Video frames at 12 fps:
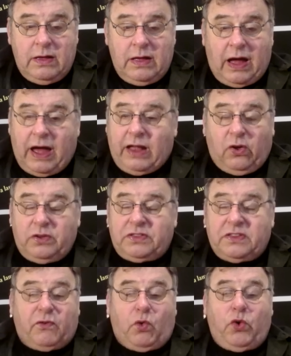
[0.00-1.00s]
I couldn't
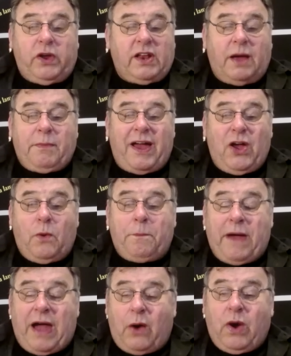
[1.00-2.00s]
have quit on my own
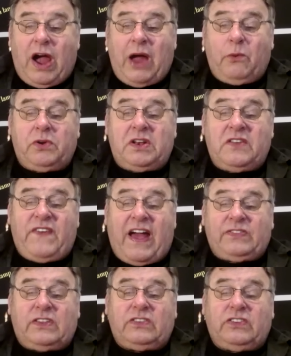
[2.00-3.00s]
power. I wouldn't have
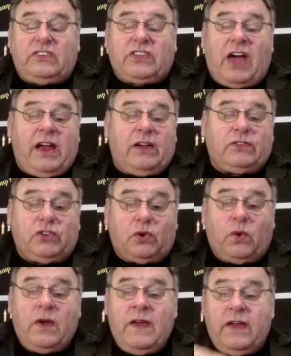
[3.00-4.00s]
had the desire to.
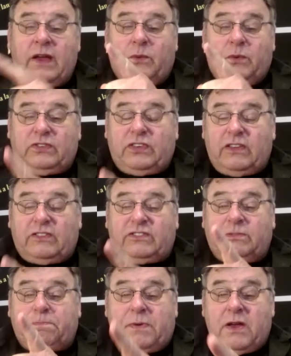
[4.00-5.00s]
It was his
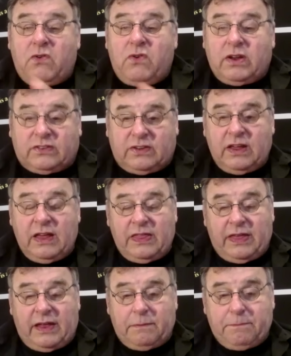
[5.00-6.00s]
spirit
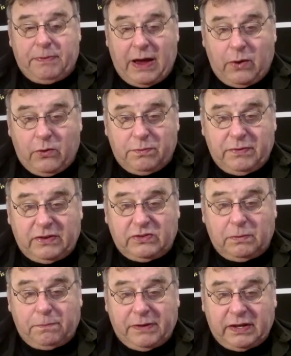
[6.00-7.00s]
that empowered me to
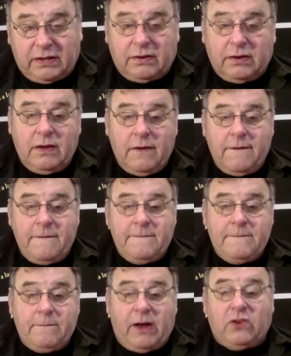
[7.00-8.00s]
beat
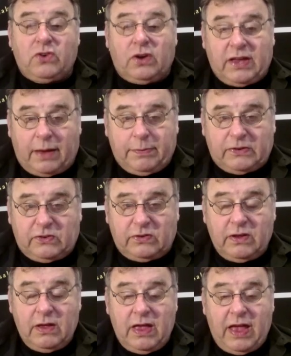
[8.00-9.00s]
my drug habits
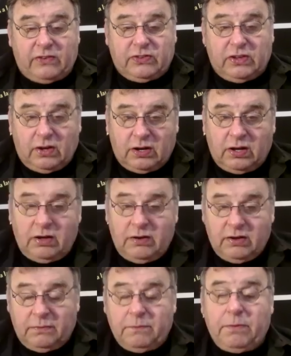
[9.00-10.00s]
as a young
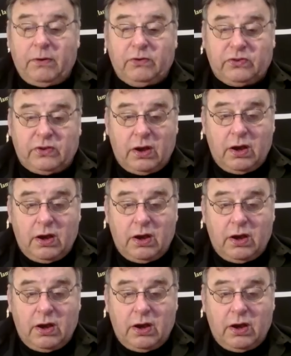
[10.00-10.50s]
person.